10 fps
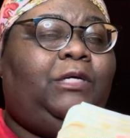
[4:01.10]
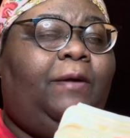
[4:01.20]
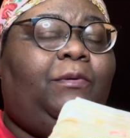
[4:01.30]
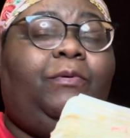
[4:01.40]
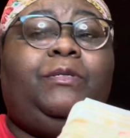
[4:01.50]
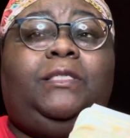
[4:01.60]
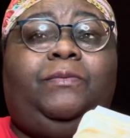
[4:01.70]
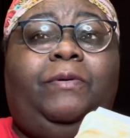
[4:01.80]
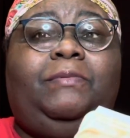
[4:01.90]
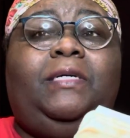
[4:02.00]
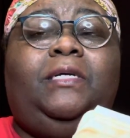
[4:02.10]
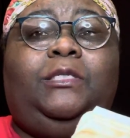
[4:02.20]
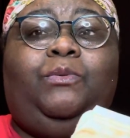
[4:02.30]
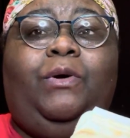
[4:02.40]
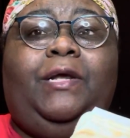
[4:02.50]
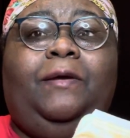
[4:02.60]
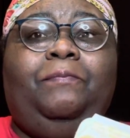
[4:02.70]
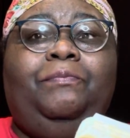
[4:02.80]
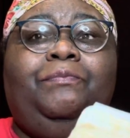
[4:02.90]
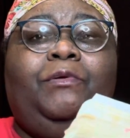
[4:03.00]
chapter, verses 15 to 20.
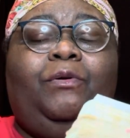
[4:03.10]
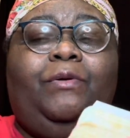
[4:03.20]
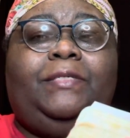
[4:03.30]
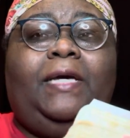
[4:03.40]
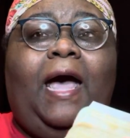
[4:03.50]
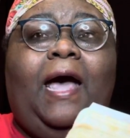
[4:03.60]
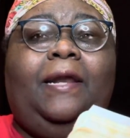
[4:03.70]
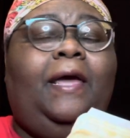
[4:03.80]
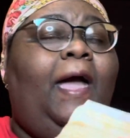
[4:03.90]
Glory to God.